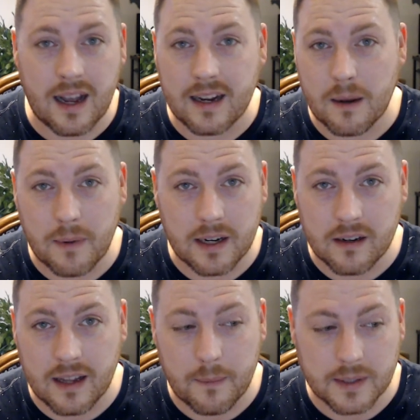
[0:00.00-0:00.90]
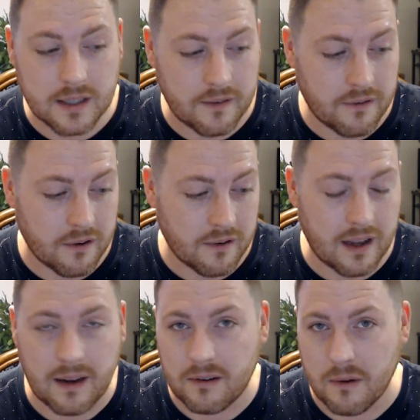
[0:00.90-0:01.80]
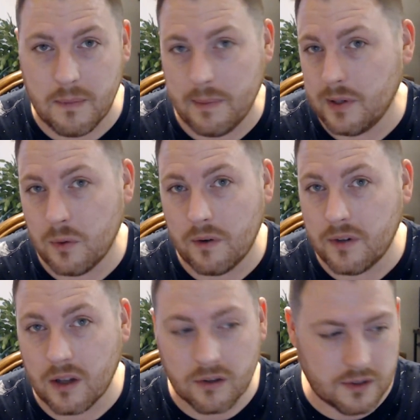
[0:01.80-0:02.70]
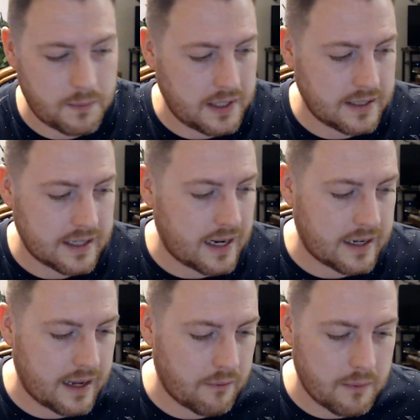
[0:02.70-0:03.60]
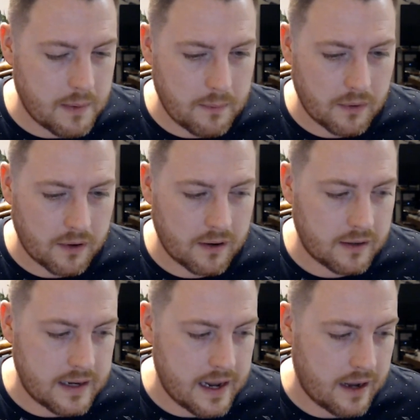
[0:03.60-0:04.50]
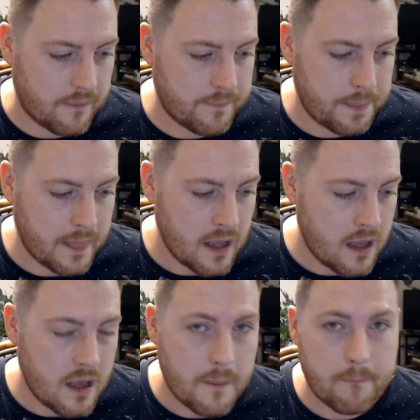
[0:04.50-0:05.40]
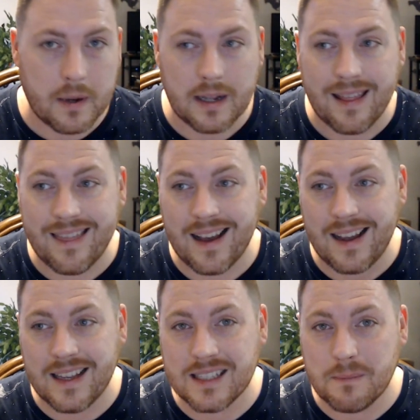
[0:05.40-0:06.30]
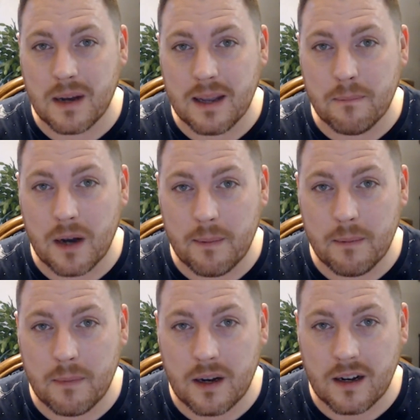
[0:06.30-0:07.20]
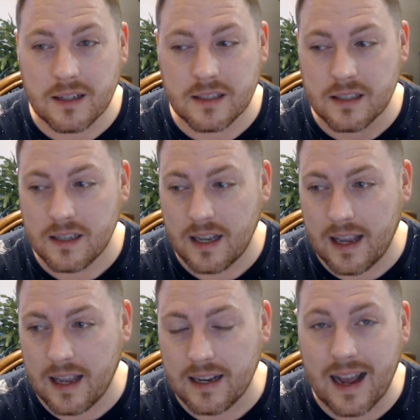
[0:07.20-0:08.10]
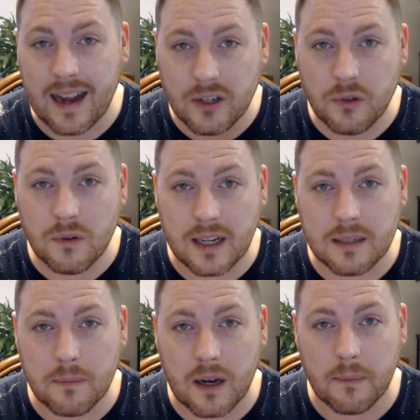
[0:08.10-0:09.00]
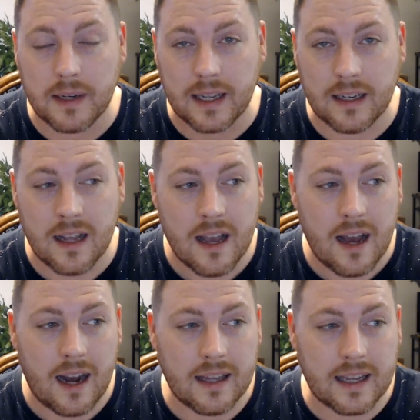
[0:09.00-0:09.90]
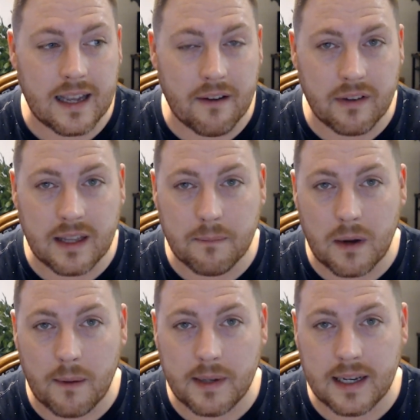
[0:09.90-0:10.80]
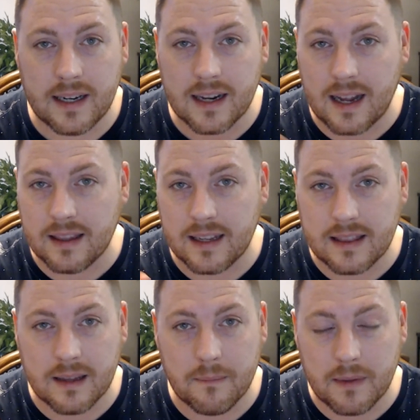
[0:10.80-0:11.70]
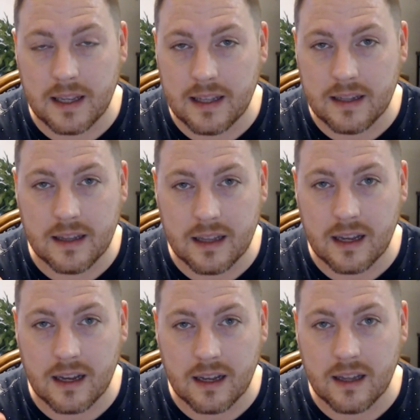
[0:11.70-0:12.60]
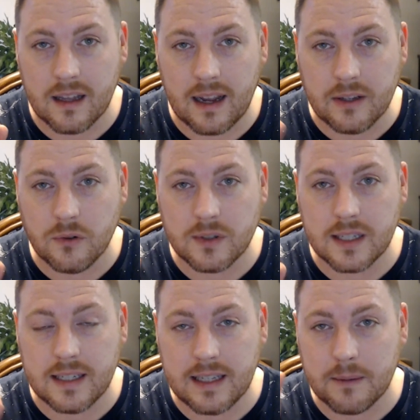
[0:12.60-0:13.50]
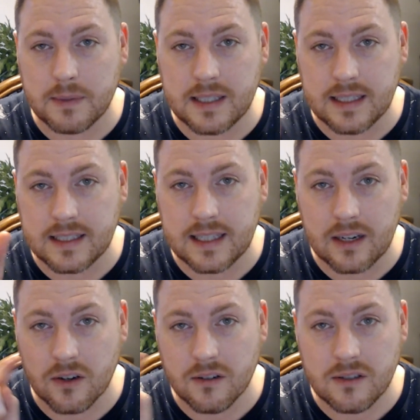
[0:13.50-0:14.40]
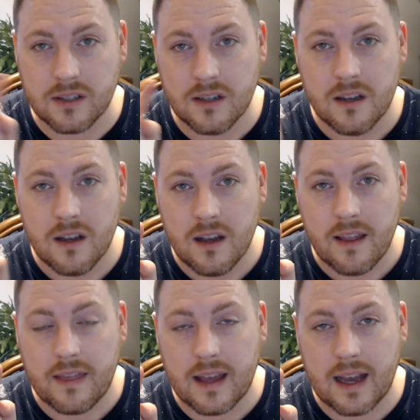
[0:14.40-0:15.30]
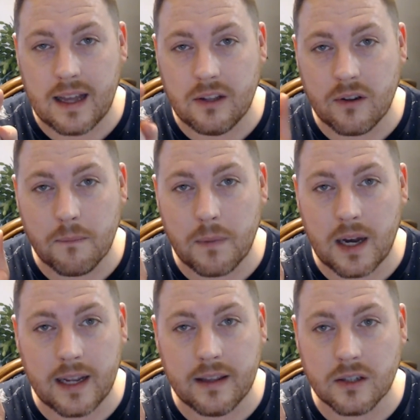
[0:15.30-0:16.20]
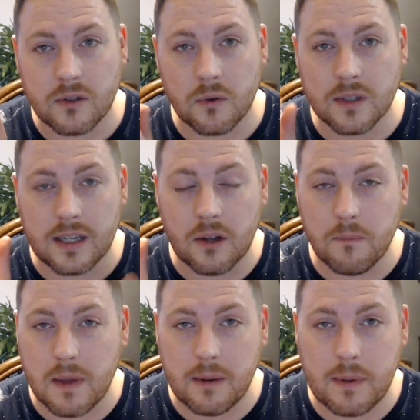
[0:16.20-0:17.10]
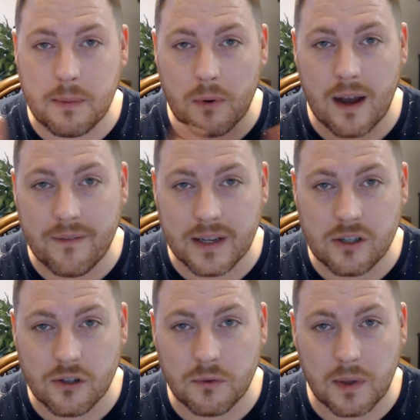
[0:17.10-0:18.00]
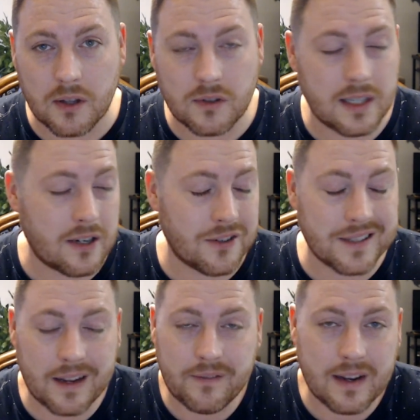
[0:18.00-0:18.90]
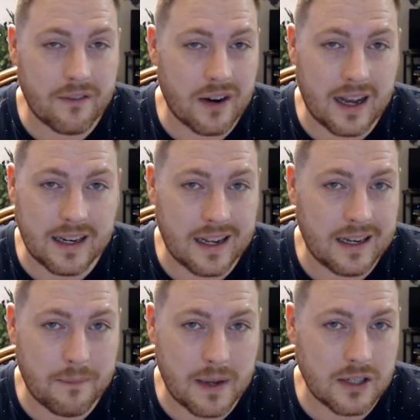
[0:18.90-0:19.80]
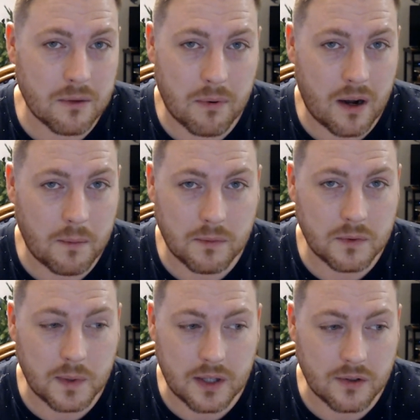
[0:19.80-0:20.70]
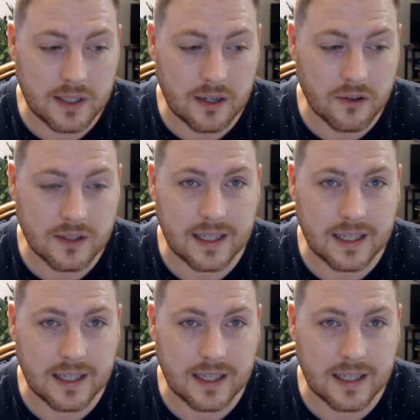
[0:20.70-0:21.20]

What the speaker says: I got mine on Amazon for, I don't know, maybe $12 a piece. I can't remember now. But that is my bobbin box, and I do like to bobbinate. I like everything bobbinated. I like them in, I use the DMC stickers that you can buy in the stores. I know many people have issues with those stickers. I've never had any major problems with those stickers.